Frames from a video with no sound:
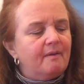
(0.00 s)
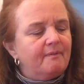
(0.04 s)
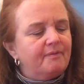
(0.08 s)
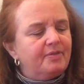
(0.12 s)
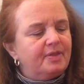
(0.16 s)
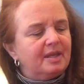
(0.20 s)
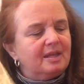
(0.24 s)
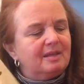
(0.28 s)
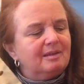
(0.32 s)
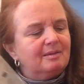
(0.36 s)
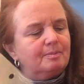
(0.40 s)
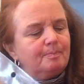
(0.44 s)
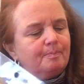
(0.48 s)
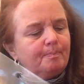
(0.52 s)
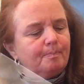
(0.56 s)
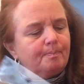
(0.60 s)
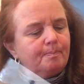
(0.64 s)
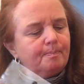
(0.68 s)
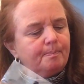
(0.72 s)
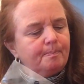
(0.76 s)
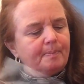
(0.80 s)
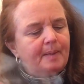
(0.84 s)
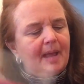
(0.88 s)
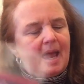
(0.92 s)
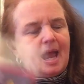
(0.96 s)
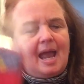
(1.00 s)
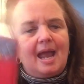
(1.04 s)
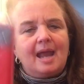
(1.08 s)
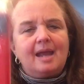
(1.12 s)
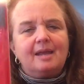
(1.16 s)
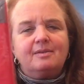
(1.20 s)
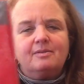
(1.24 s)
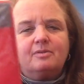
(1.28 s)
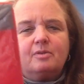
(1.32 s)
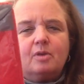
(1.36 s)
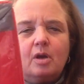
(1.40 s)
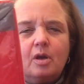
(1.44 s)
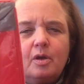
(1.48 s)
of these
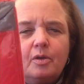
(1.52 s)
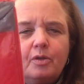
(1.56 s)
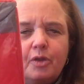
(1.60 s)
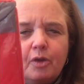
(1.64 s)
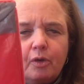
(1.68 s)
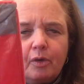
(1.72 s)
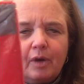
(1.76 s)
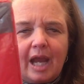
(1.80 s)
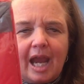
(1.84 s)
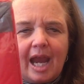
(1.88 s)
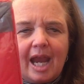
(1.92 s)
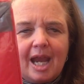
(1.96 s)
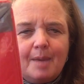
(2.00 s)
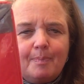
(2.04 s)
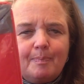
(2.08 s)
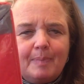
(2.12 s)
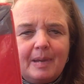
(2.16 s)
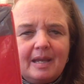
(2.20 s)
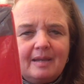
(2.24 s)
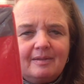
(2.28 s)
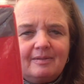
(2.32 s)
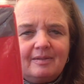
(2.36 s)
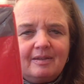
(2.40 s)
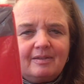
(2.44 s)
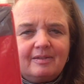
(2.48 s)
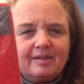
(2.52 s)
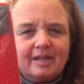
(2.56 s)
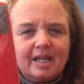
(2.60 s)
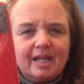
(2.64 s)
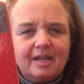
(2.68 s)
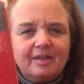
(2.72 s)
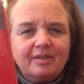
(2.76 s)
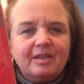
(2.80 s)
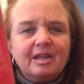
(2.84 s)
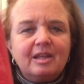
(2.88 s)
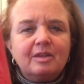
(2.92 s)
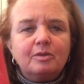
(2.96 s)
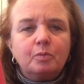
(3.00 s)
bags. There are eight pieces in
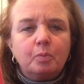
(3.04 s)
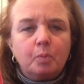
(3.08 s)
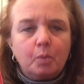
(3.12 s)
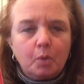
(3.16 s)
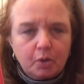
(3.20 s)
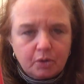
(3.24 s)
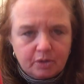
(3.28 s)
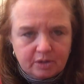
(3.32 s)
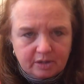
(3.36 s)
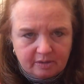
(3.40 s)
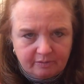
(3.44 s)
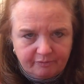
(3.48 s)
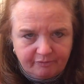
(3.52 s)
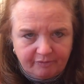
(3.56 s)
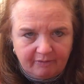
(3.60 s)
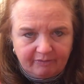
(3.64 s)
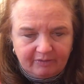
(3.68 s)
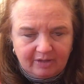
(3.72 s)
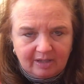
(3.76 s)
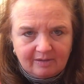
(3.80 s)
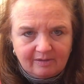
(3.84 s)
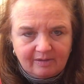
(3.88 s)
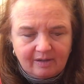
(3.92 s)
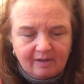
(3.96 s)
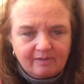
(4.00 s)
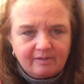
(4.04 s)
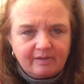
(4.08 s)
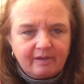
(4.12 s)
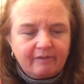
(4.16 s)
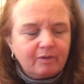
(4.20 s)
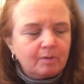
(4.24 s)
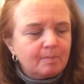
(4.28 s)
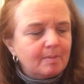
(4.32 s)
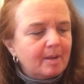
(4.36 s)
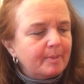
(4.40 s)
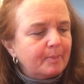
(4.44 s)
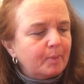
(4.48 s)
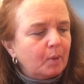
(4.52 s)
it. These were 15 cents, I
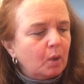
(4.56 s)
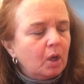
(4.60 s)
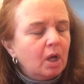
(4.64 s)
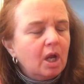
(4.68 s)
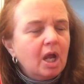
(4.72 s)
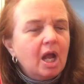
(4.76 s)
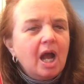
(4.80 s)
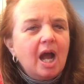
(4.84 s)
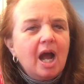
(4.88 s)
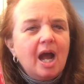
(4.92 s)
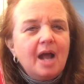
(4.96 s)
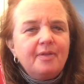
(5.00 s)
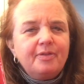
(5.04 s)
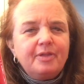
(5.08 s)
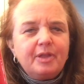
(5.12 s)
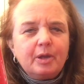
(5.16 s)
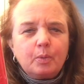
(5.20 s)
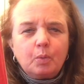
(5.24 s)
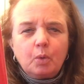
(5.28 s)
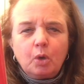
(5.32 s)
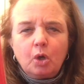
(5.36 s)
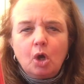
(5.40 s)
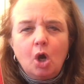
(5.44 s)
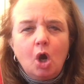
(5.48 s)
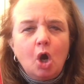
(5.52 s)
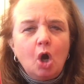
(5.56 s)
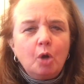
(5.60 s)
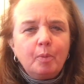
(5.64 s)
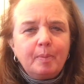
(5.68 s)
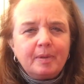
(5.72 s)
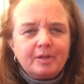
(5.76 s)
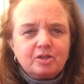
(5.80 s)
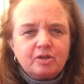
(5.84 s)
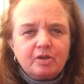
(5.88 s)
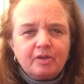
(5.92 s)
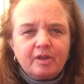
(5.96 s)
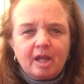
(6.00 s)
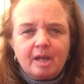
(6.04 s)
remember. There were a whole
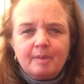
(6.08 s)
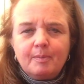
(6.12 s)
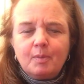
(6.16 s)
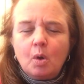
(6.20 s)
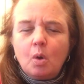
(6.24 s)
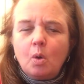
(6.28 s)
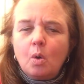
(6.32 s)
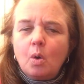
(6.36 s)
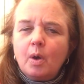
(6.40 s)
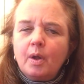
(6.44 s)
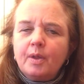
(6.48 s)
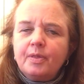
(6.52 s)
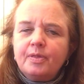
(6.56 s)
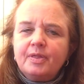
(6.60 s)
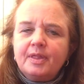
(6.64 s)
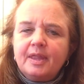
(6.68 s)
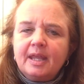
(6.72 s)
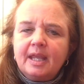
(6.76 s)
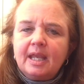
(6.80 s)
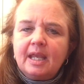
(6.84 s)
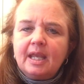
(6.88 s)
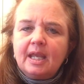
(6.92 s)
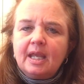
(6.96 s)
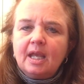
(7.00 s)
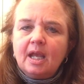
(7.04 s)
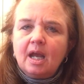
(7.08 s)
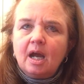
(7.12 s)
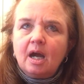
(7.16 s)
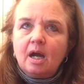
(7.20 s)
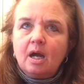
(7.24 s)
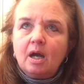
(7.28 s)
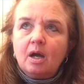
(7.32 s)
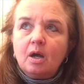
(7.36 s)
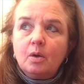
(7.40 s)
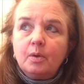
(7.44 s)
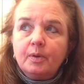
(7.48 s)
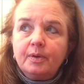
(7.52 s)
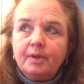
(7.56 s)
bunch of them on the,
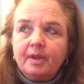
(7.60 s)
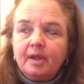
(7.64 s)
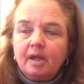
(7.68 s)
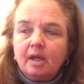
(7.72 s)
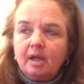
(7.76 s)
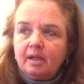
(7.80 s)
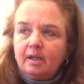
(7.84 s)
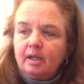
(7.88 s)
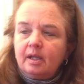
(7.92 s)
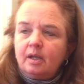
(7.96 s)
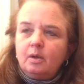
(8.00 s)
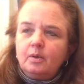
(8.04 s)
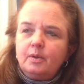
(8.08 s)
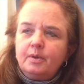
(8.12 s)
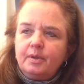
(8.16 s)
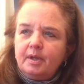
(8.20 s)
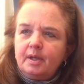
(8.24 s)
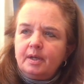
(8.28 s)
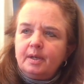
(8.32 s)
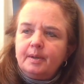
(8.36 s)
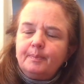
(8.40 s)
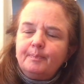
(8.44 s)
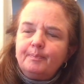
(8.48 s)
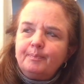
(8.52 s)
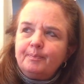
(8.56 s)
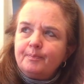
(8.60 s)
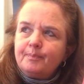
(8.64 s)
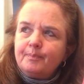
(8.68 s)
on, on the